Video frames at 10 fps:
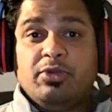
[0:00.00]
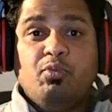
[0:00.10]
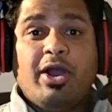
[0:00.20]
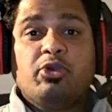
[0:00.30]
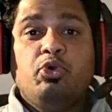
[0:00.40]

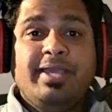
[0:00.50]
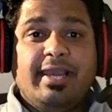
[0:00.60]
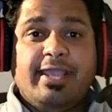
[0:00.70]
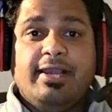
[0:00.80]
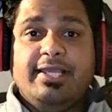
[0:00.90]
what could be
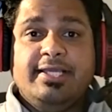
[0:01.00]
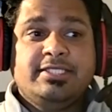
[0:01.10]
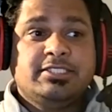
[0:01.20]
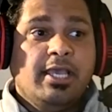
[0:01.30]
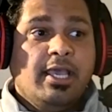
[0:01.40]
likely.
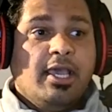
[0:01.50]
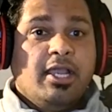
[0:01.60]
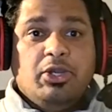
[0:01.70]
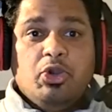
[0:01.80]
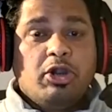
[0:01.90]
It's
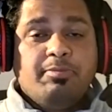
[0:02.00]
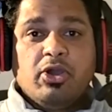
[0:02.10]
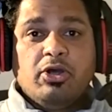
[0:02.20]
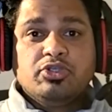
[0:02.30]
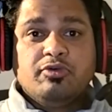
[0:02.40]
not
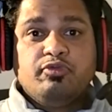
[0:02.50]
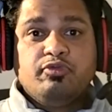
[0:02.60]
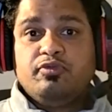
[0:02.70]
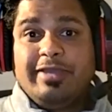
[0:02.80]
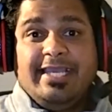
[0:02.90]
because of
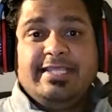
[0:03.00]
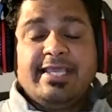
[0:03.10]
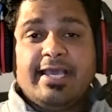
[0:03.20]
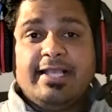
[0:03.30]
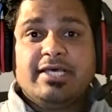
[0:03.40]

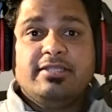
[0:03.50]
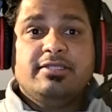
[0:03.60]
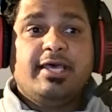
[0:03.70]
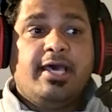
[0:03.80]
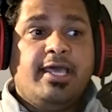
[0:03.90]
anything else other
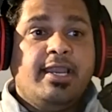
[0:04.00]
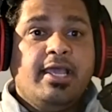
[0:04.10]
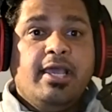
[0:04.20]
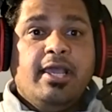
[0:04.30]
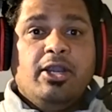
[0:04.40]
than
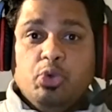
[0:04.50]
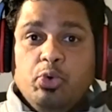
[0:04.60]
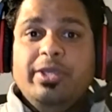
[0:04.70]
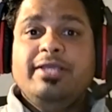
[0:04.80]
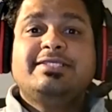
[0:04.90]

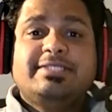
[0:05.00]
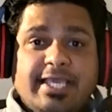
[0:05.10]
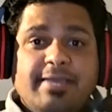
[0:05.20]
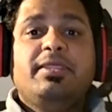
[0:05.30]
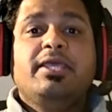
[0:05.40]
doing the
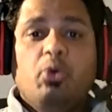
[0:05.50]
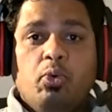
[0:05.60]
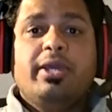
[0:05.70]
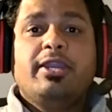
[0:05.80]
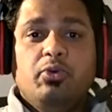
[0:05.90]
same thing
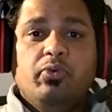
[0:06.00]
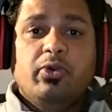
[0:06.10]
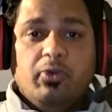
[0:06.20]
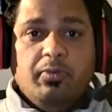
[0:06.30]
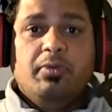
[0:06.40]
over and
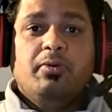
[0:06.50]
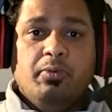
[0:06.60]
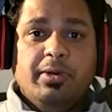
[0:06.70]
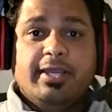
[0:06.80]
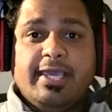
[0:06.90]
over
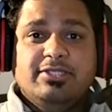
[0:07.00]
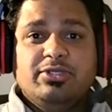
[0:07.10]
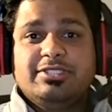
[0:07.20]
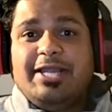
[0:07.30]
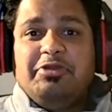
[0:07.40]
over again. So
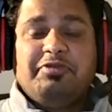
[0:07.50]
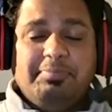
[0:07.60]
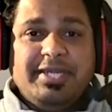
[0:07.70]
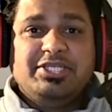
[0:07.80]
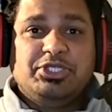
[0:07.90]
it's kind of
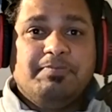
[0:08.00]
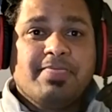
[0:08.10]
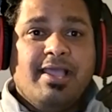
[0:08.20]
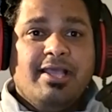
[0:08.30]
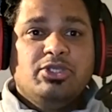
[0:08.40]
repetition.
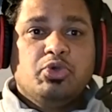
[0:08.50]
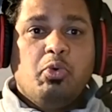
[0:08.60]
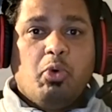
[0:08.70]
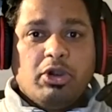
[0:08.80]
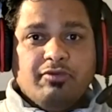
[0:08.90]
So
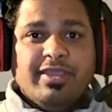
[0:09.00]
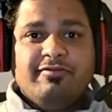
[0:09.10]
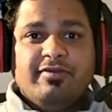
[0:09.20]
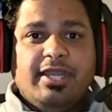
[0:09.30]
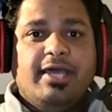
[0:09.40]
what we
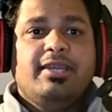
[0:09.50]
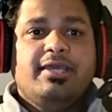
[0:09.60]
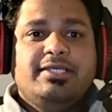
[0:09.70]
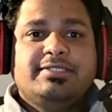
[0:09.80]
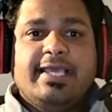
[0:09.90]
have done
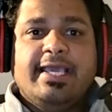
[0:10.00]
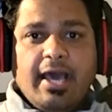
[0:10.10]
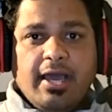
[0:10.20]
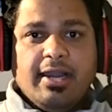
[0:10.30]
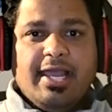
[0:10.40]
is, in
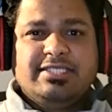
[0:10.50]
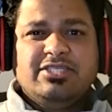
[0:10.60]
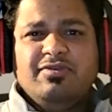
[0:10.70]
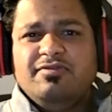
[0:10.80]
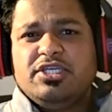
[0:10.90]
our classes,
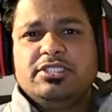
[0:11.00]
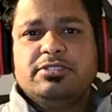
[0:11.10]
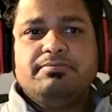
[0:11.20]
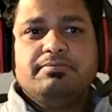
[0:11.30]
we've just